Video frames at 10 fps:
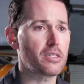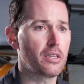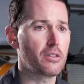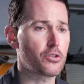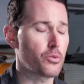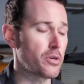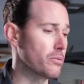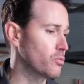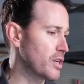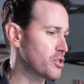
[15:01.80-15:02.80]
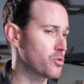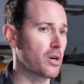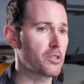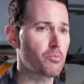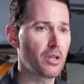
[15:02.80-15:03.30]
industry,
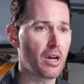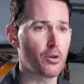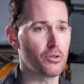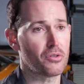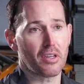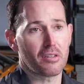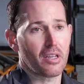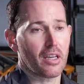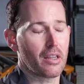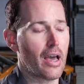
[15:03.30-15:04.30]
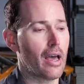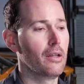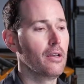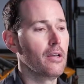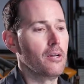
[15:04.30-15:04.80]
restaurants, plumbers, things like that,
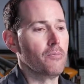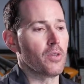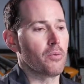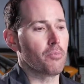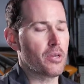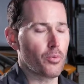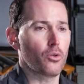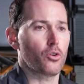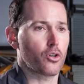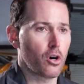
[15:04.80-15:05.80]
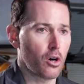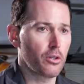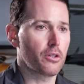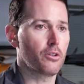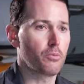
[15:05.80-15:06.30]
people are
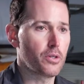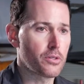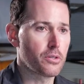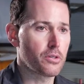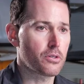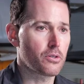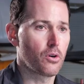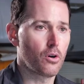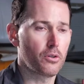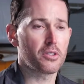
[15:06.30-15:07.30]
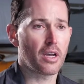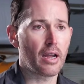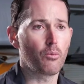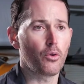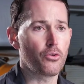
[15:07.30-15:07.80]
calling your business all the
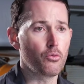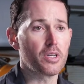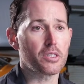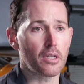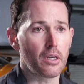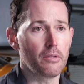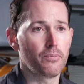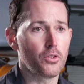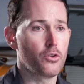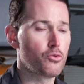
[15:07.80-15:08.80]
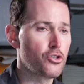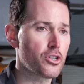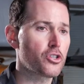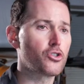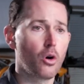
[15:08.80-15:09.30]
time with you missing it. You
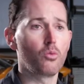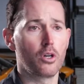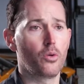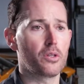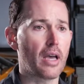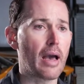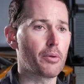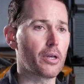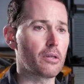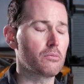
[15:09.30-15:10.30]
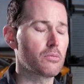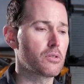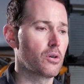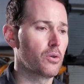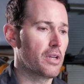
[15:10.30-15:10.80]
just don't know what's happening.
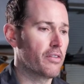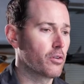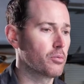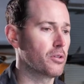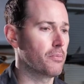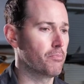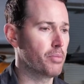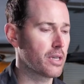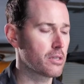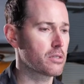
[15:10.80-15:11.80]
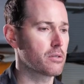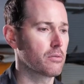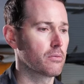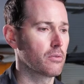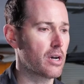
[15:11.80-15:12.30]
So inevitably, the biggest
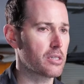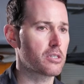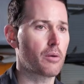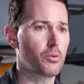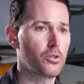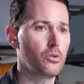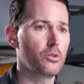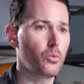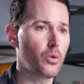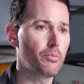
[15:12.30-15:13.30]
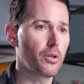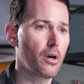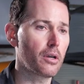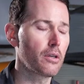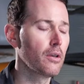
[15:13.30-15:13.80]
lost opportunity we
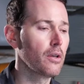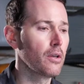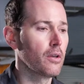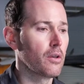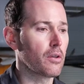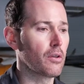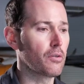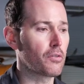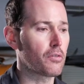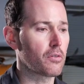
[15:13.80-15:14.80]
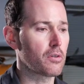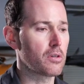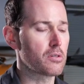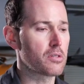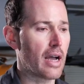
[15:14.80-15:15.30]
plug is
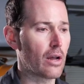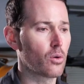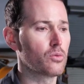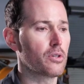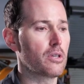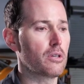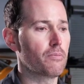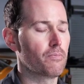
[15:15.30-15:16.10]
not only